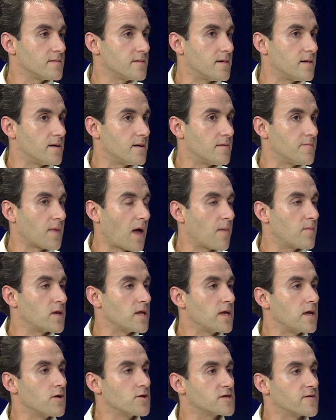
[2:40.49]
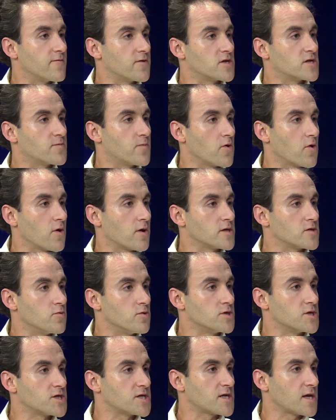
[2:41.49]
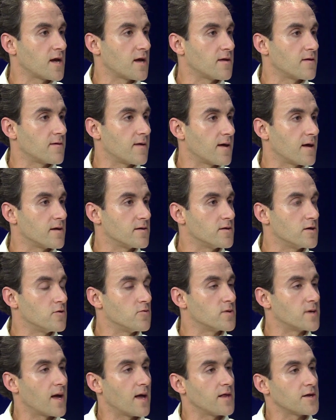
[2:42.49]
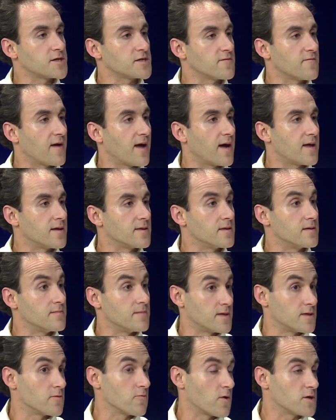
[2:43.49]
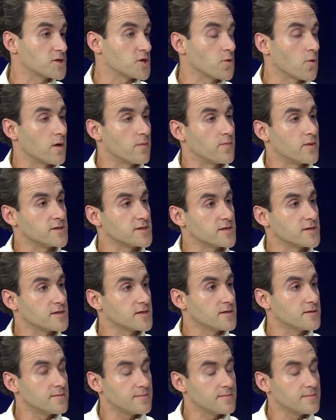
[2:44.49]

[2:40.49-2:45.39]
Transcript: how many years of experience would you say that you and Alex have had in the restaurant business?